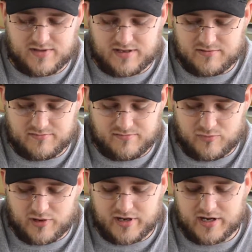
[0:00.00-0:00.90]
They can
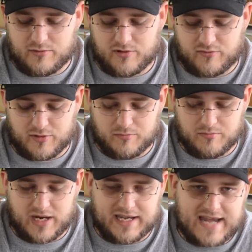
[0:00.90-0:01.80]
run anywhere
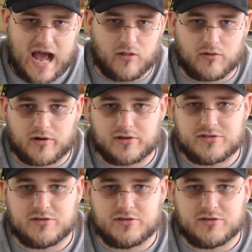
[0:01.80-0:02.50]
from $1